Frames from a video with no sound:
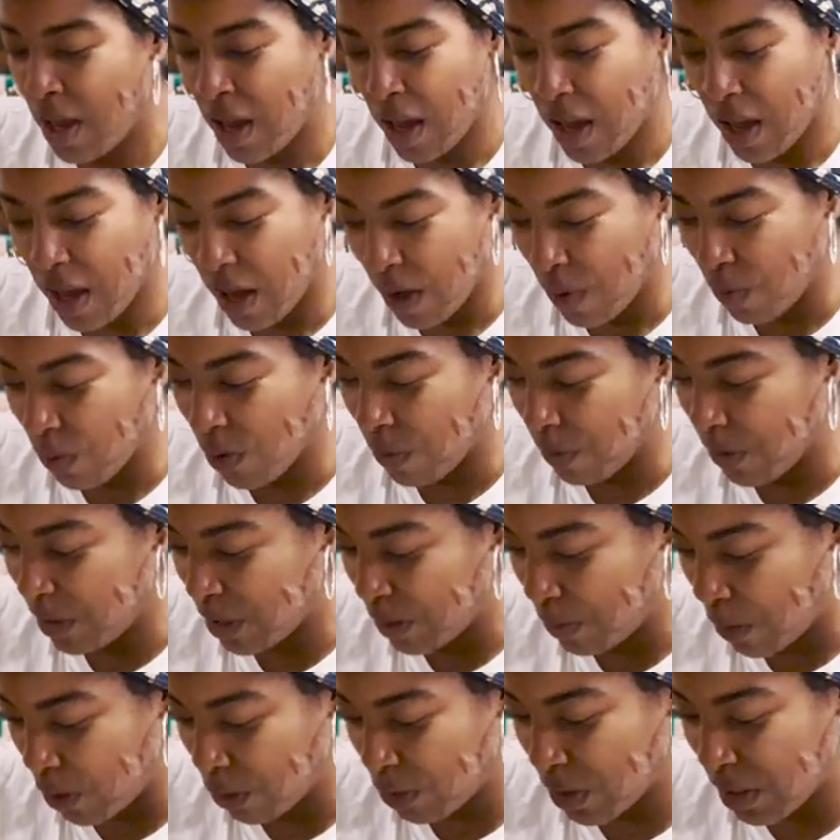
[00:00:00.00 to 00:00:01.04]
And when we
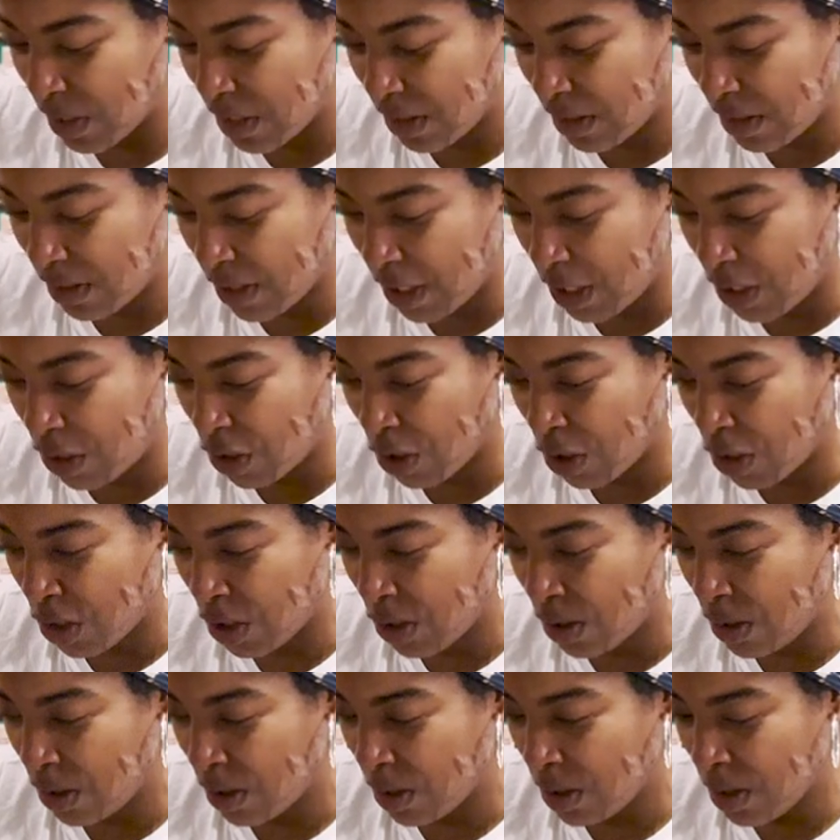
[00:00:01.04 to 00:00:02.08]
spoke to his teacher
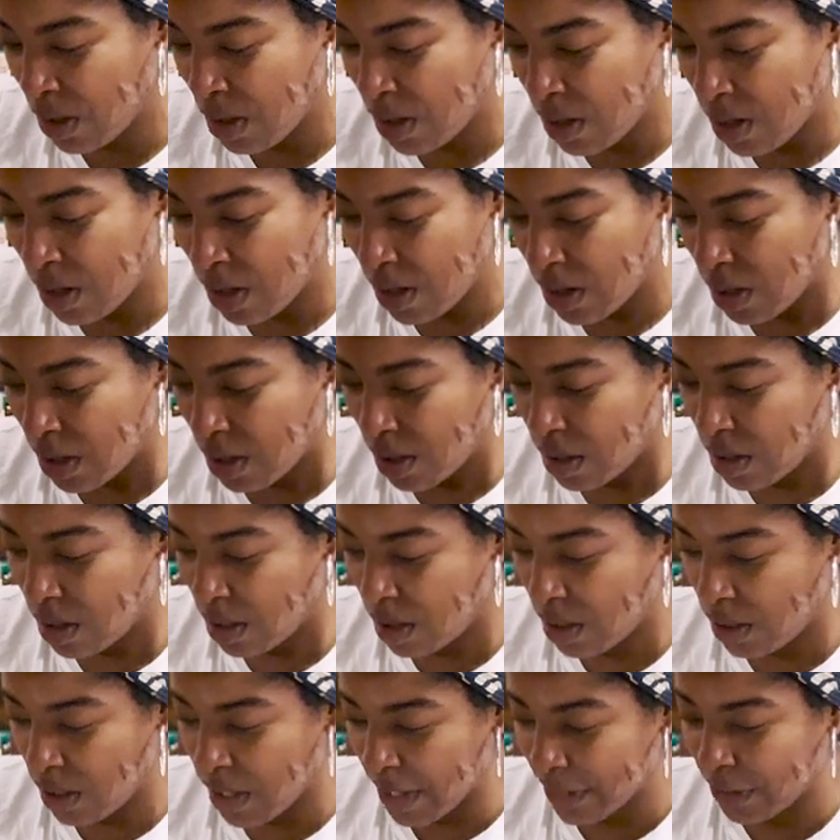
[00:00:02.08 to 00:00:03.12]

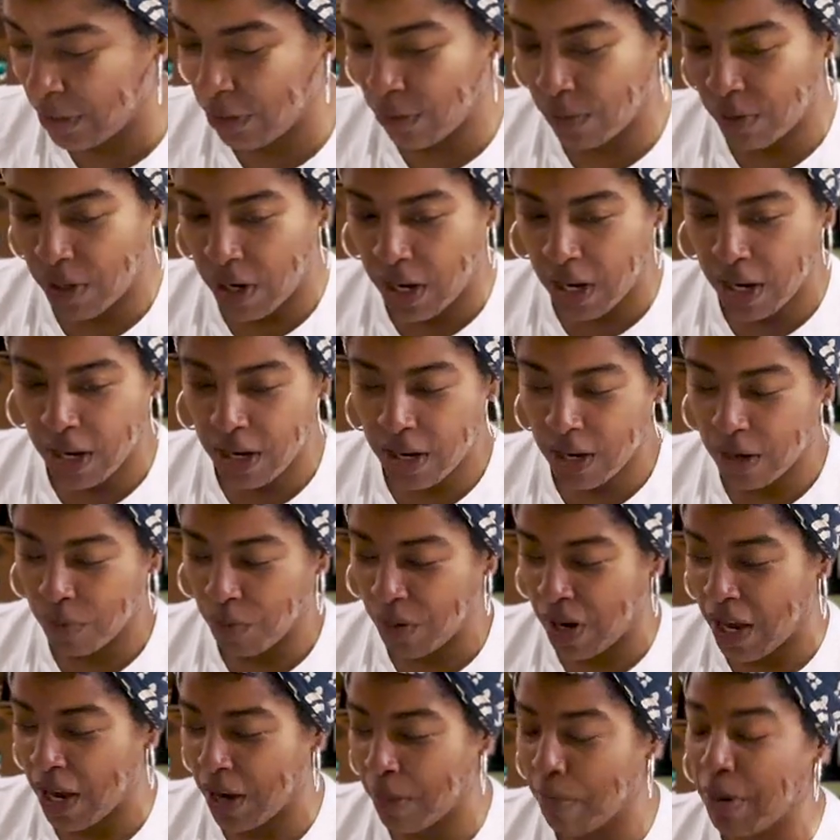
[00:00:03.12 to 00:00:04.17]
yesterday,
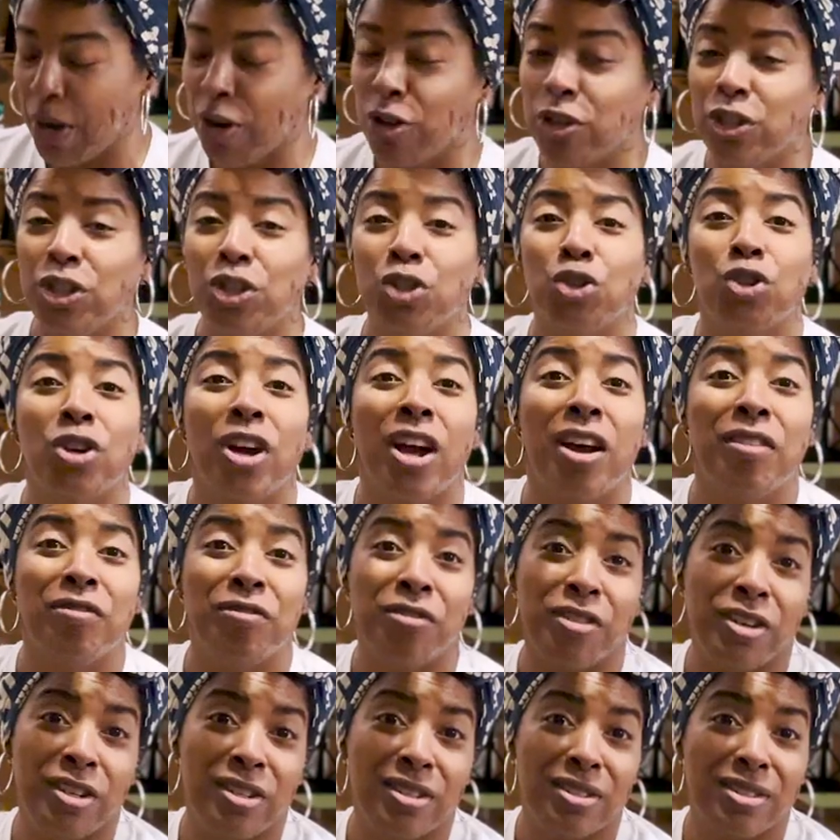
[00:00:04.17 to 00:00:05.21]
we had a parent-teacher
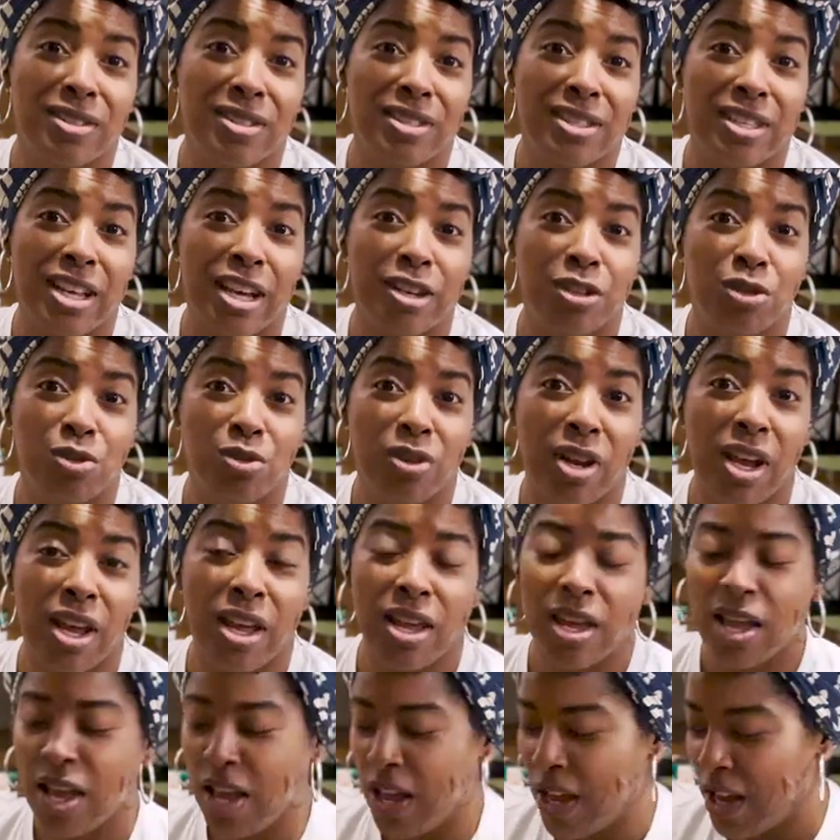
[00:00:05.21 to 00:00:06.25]
conference yesterday.
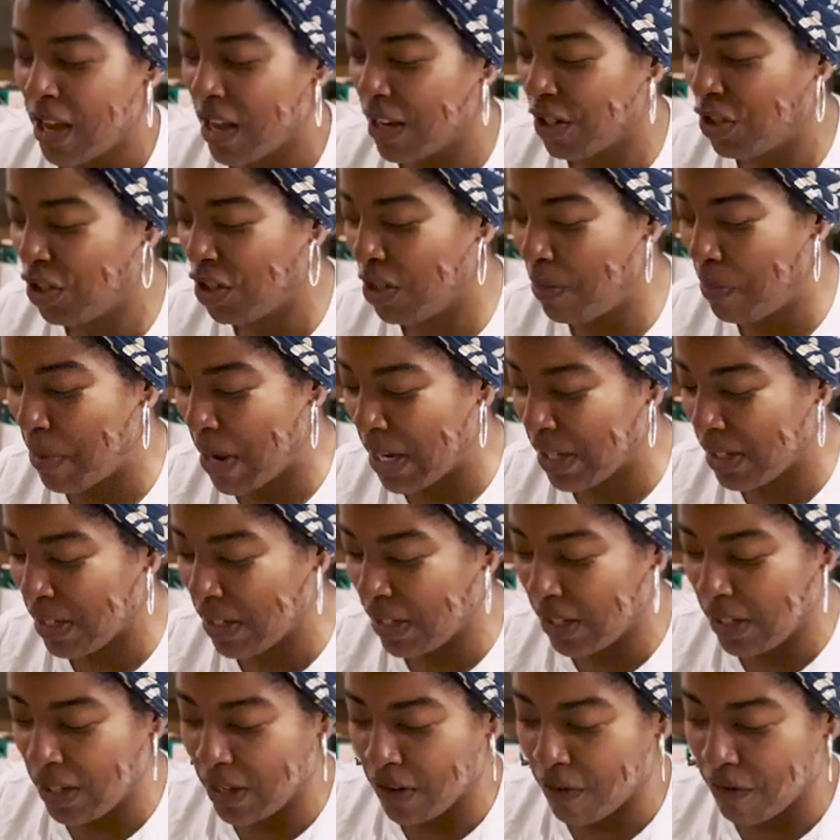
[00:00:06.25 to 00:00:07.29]
And she
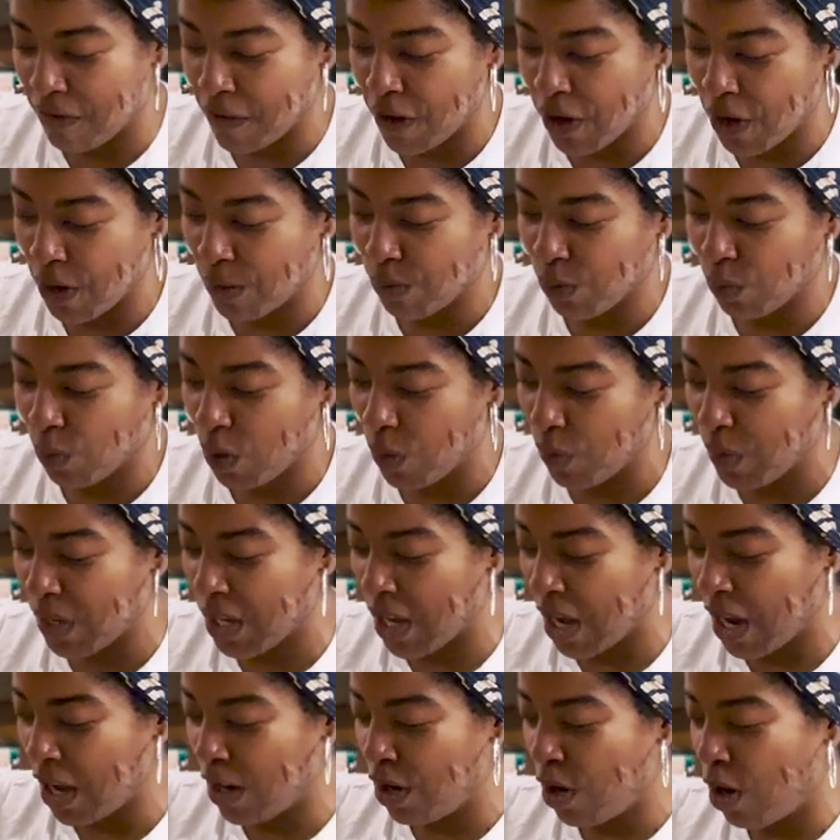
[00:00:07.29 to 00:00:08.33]
basically confirmed what we
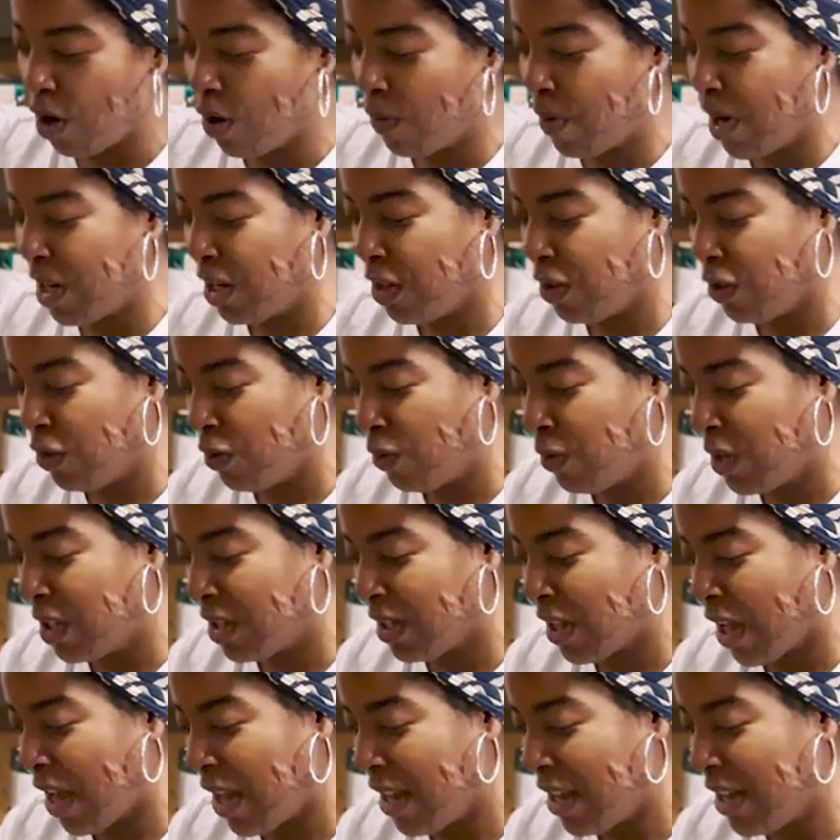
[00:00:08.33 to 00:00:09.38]
kind of already knew, is
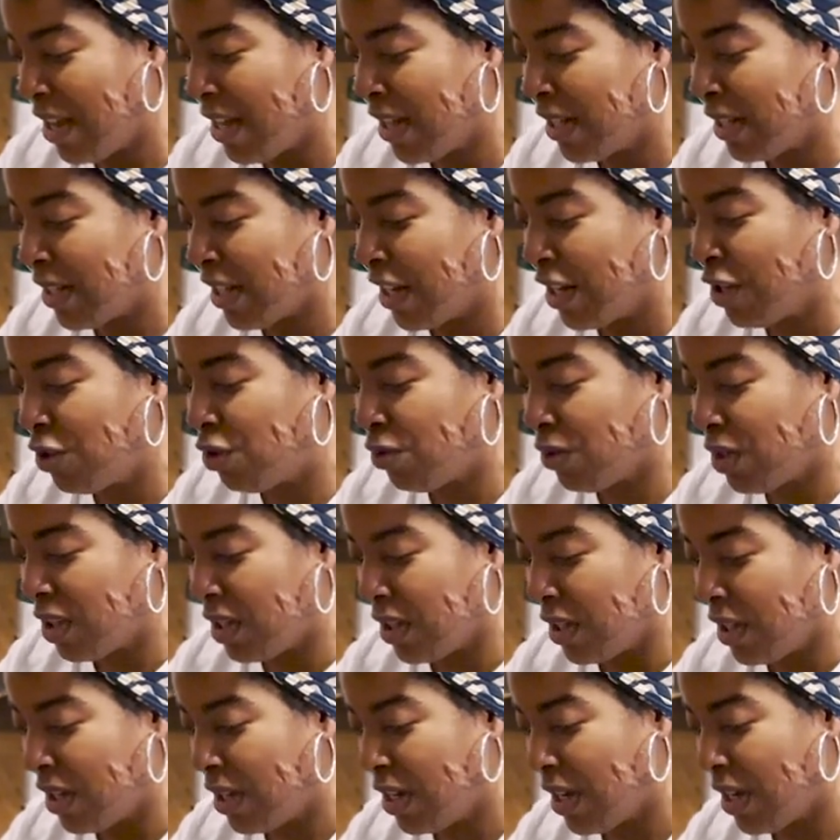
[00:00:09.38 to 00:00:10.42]
that he is
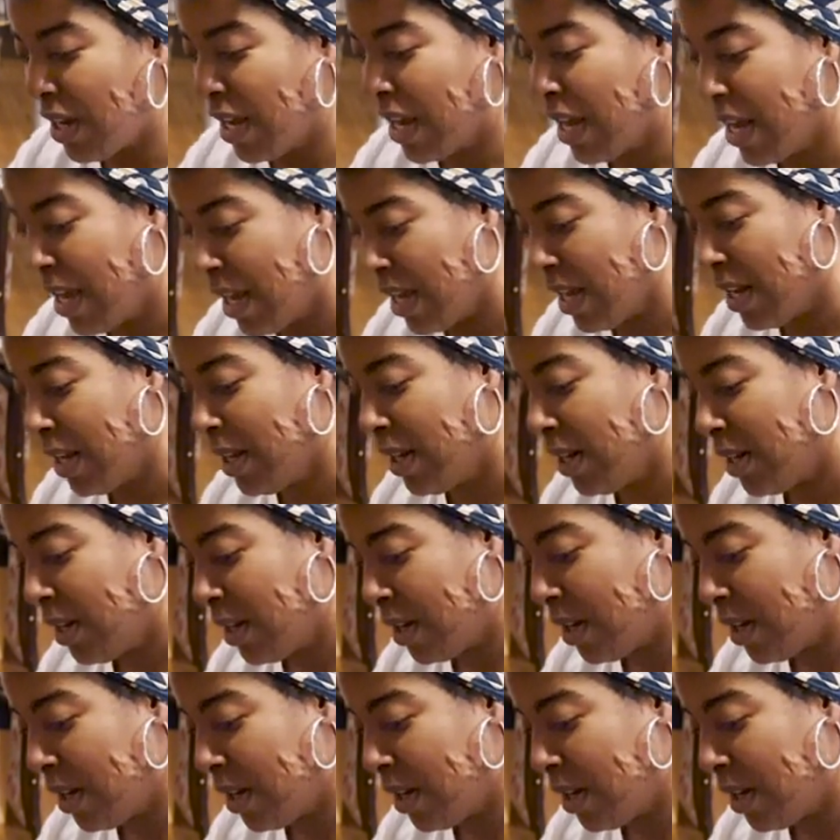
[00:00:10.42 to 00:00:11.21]
interested in